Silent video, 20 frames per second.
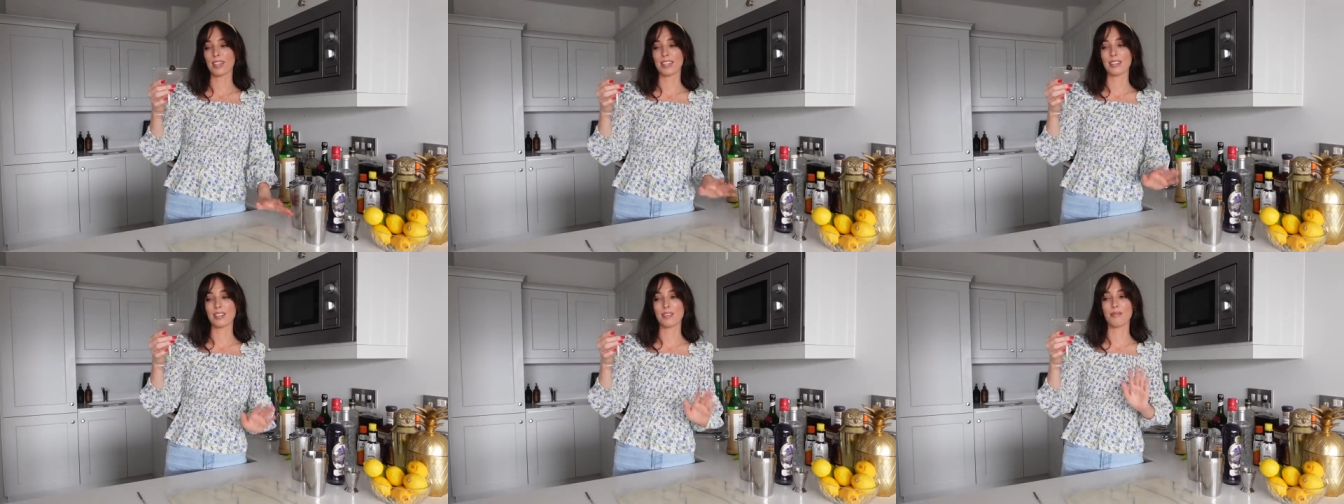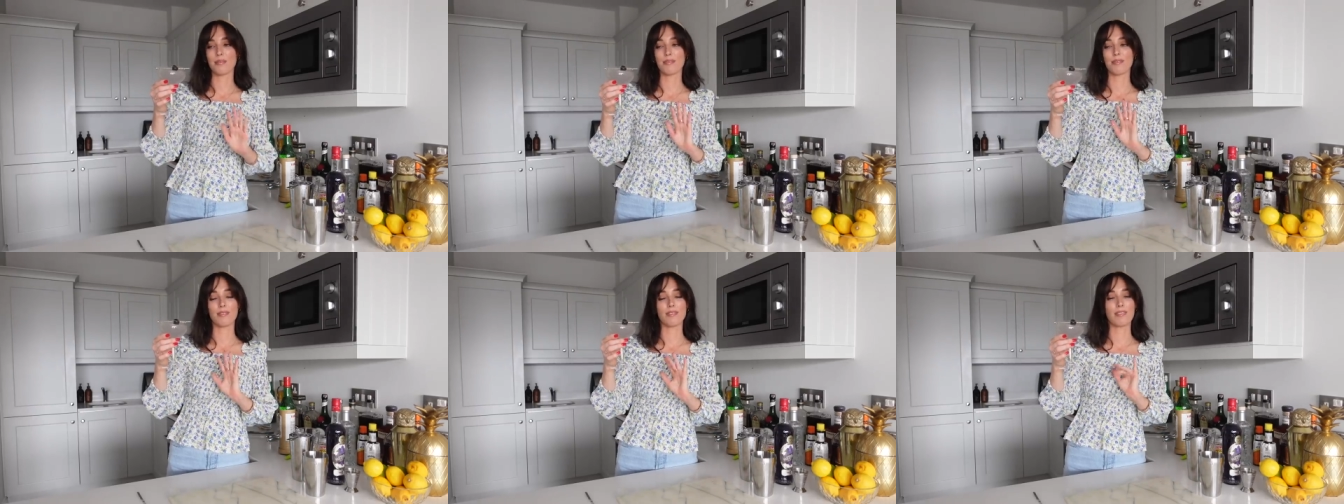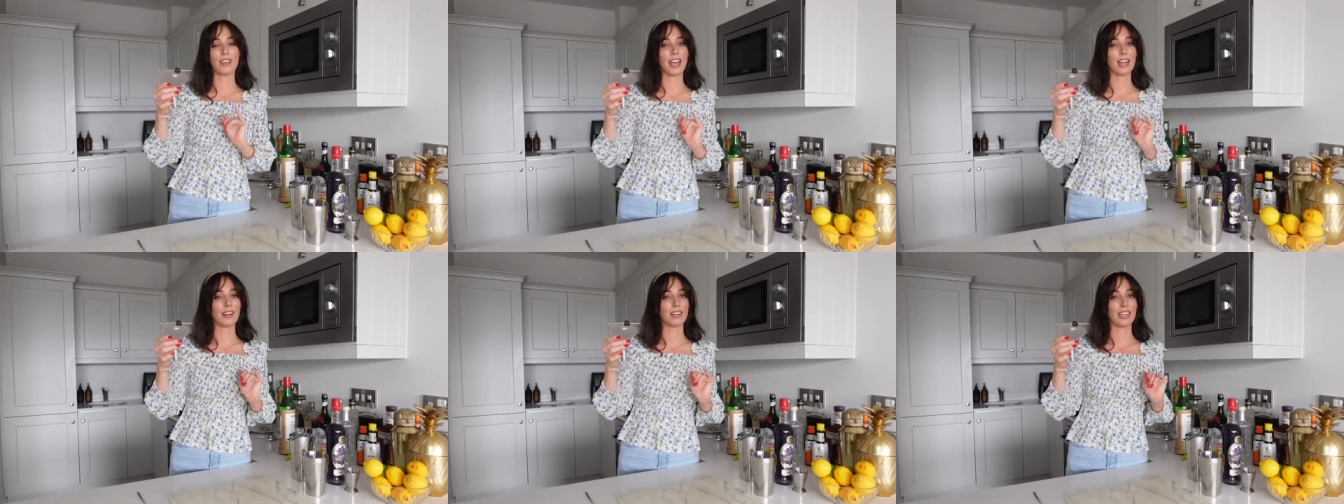It's a
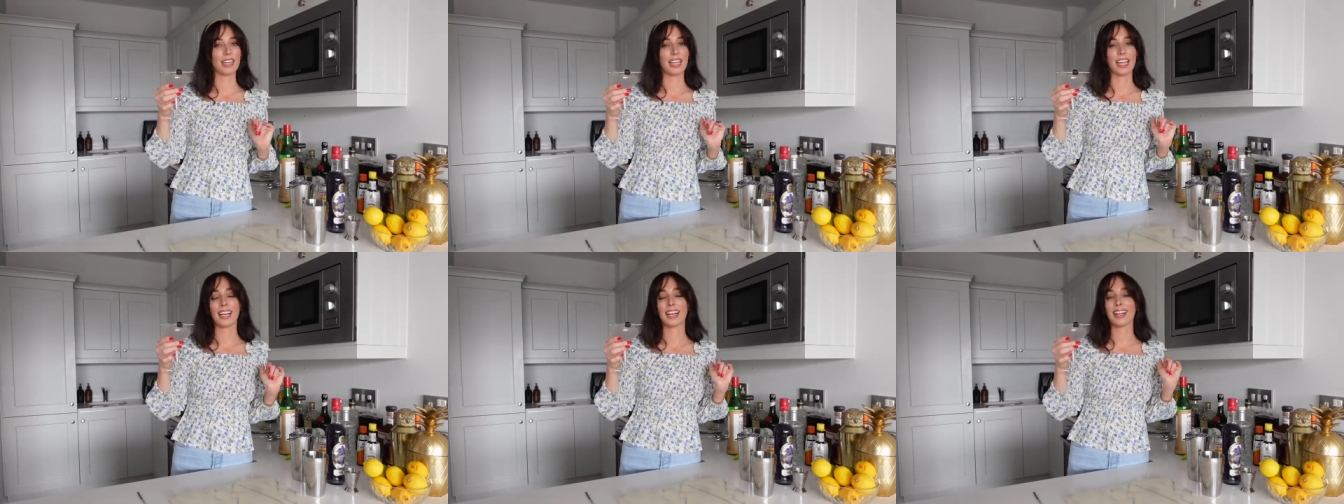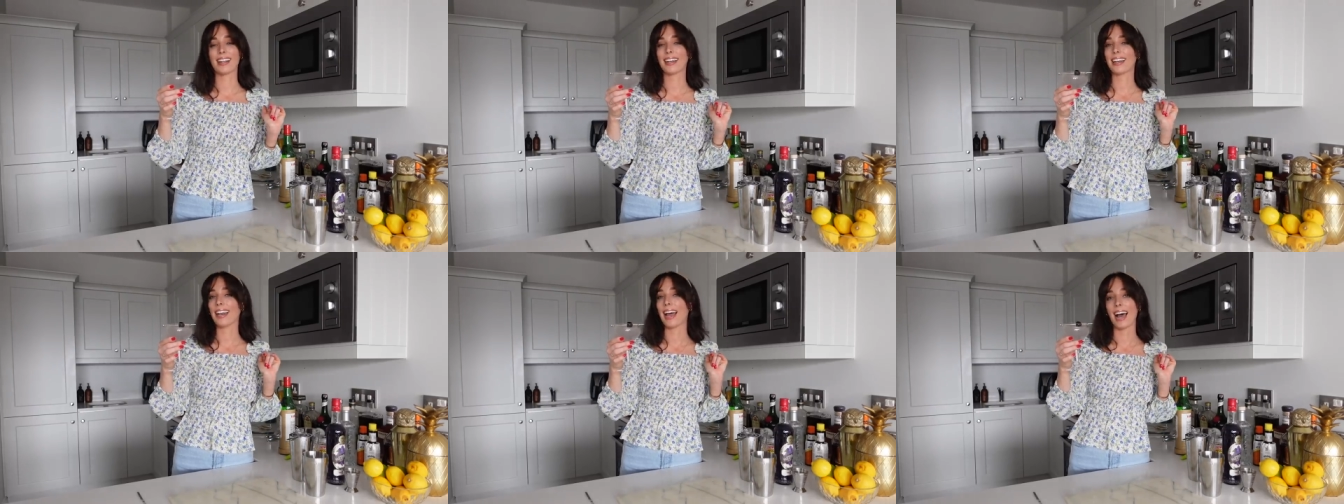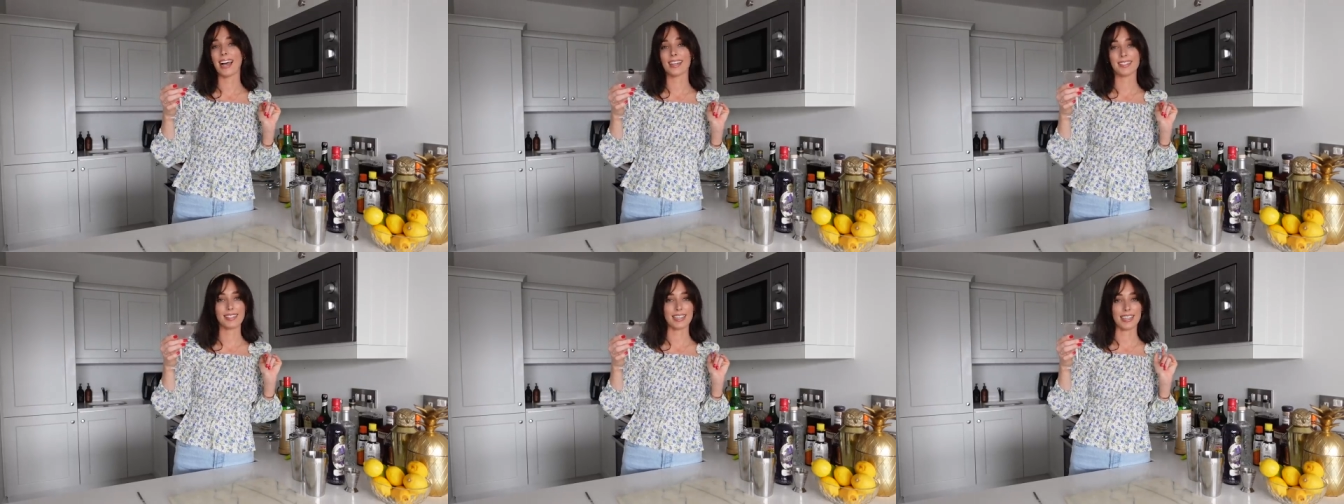very
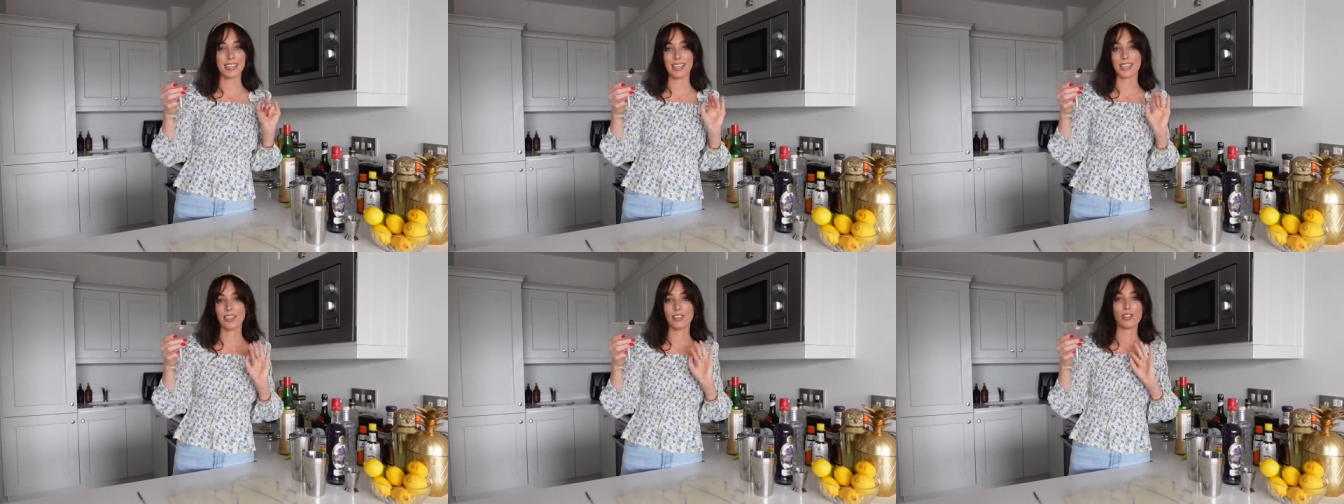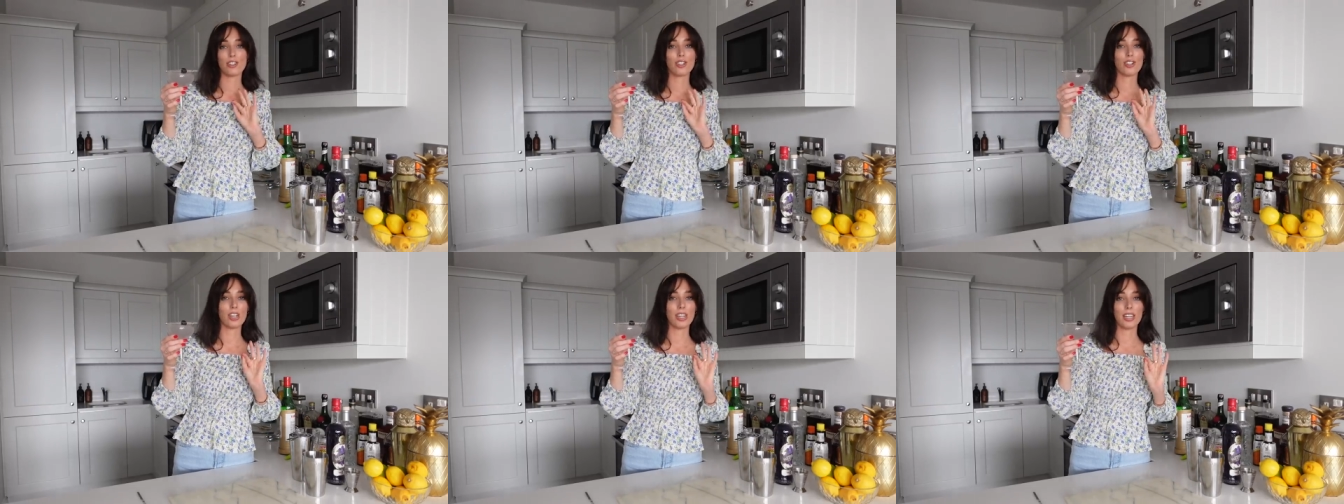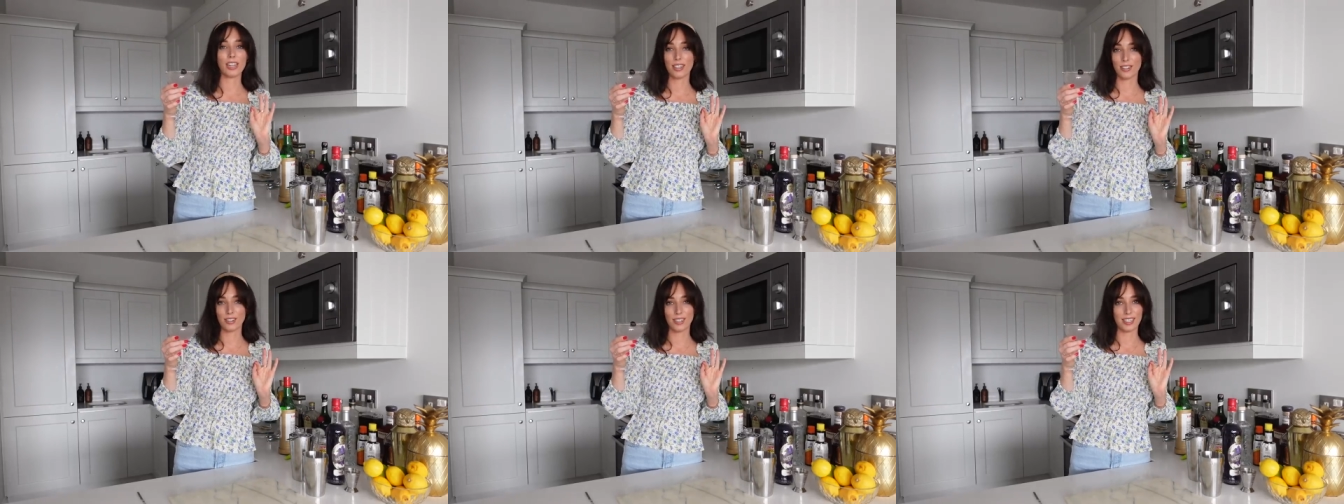classy,
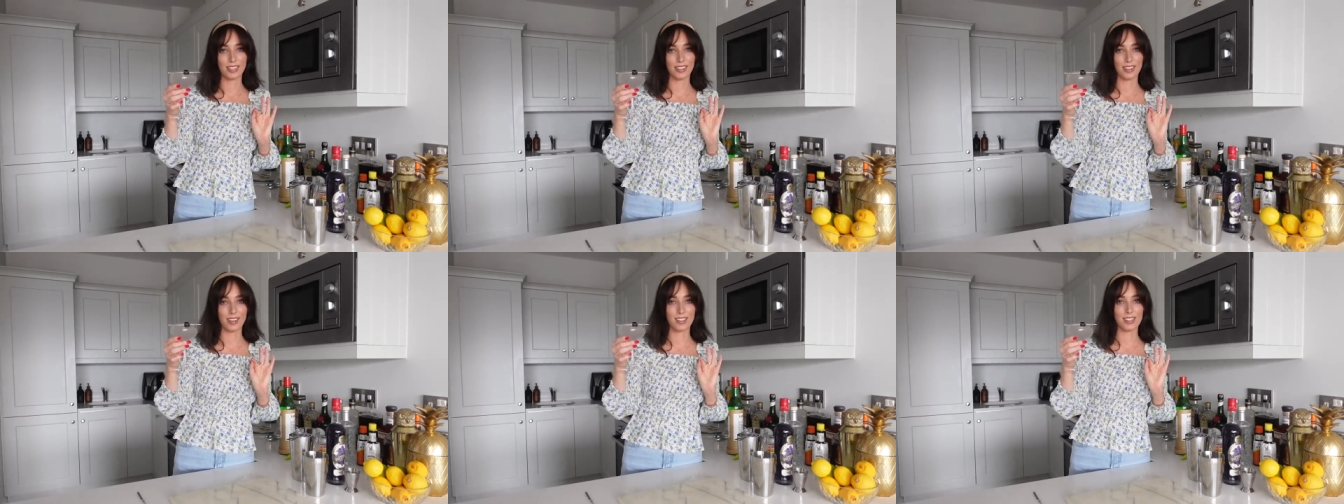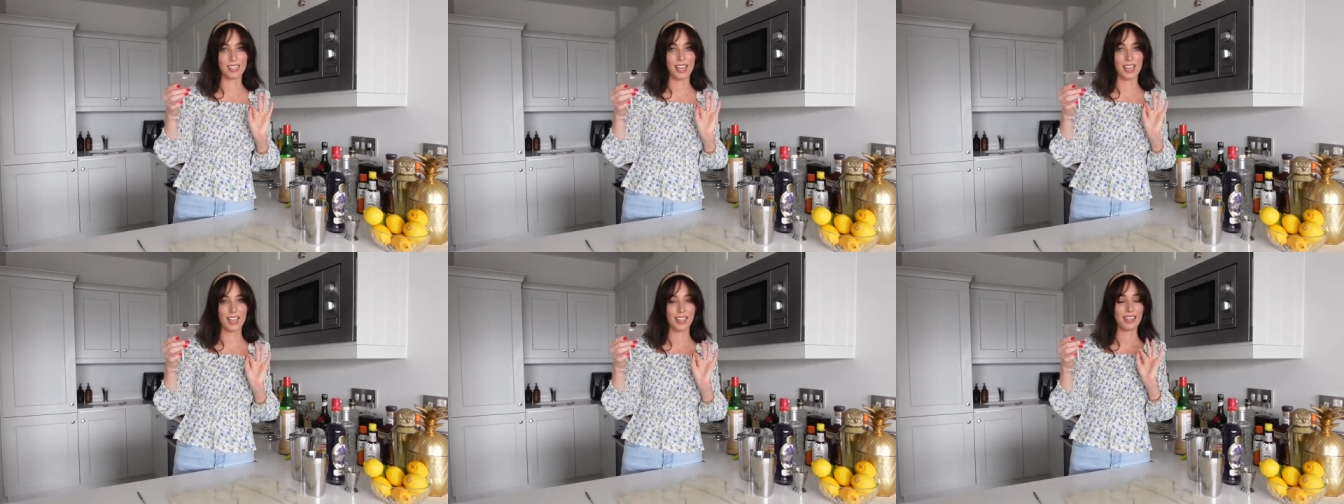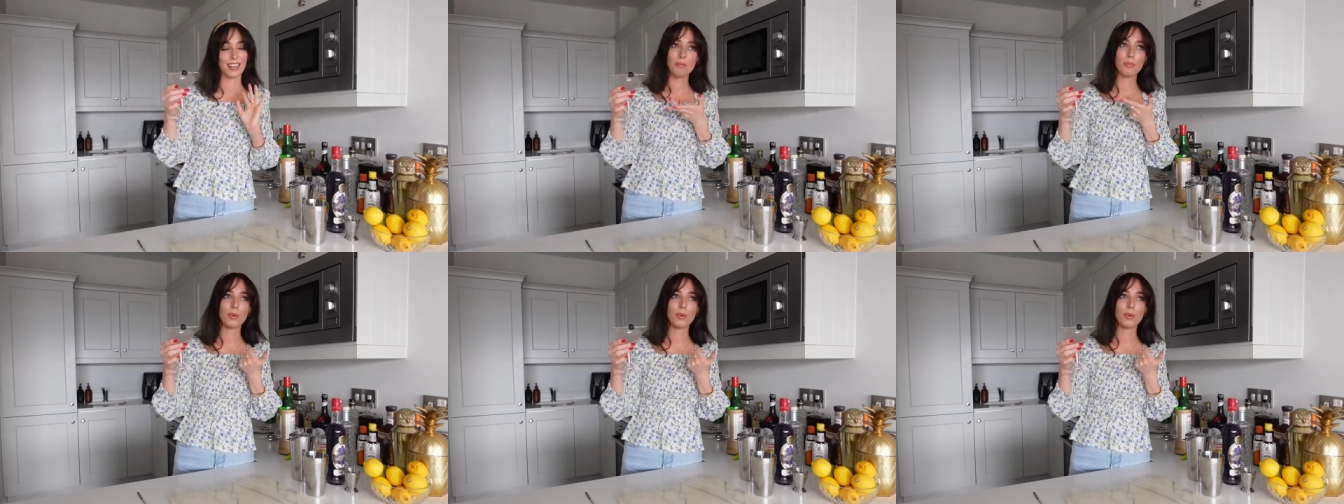chic looking cocktail.